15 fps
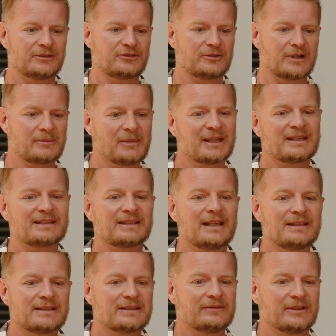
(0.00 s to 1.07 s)
trying to make
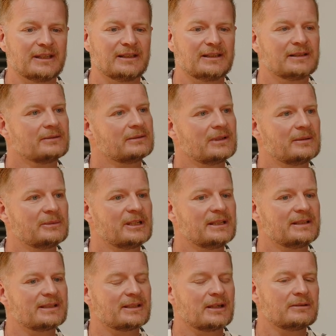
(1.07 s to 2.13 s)
sense of it. You know what I
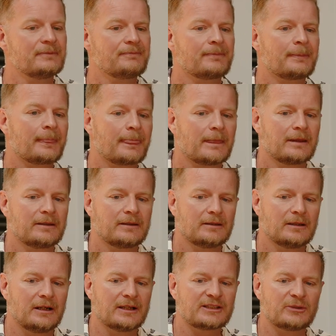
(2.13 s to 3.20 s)
mean? So
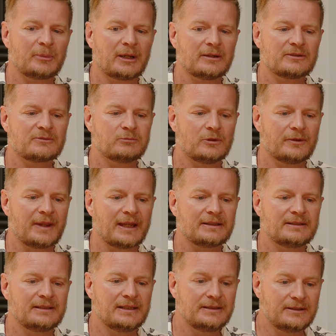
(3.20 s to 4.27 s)
I suppose what
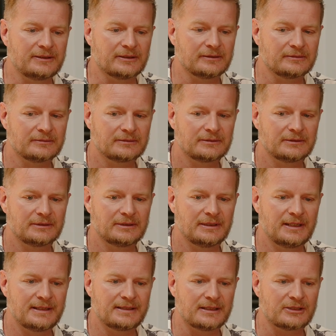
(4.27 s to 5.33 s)
that did do
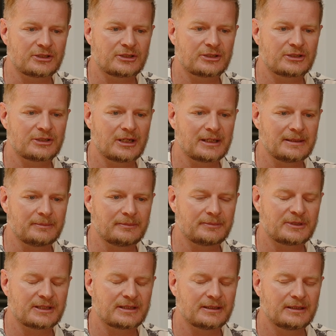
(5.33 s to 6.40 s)
is it
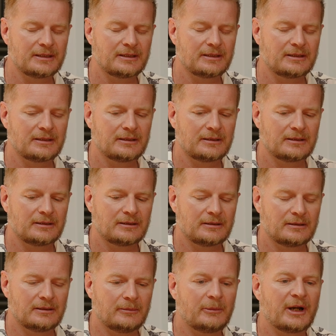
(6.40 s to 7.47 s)
shaped
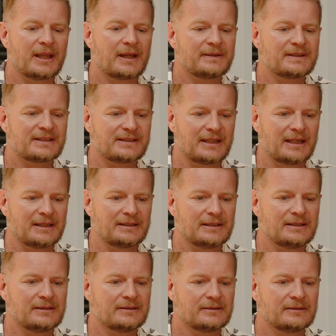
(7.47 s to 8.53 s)
my
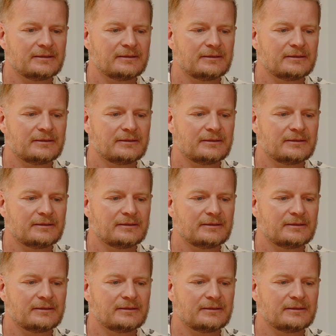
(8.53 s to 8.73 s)
understanding